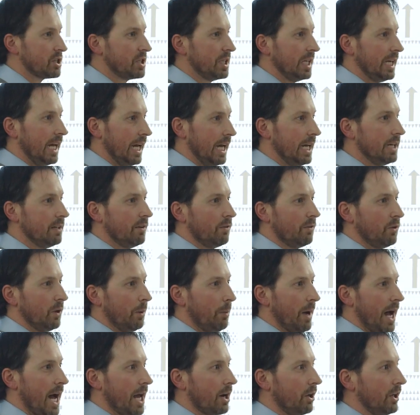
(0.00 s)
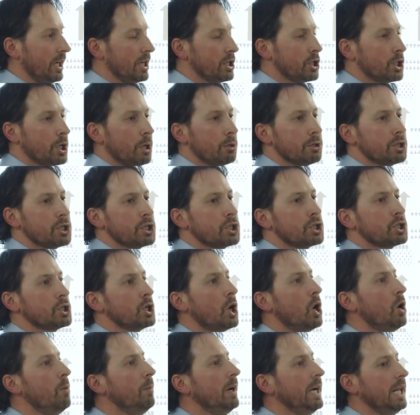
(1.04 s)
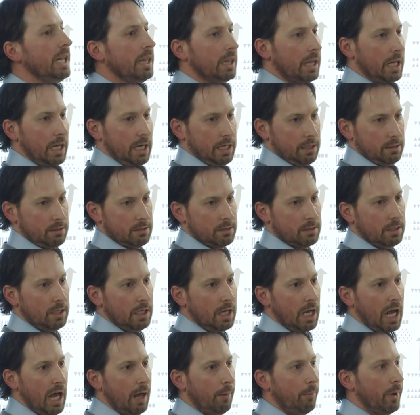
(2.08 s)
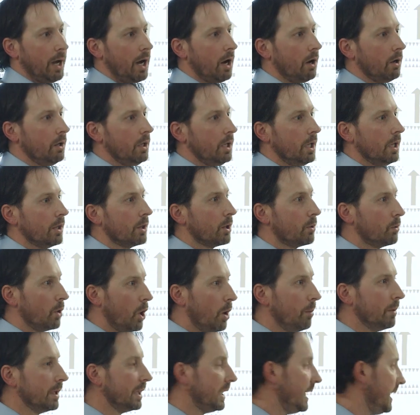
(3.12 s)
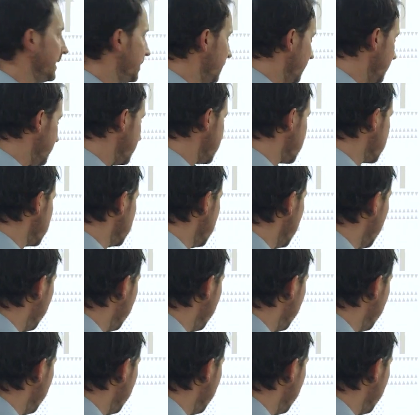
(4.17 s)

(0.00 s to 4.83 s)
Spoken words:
the end of the battle. And it shows so many things about the Roman legions.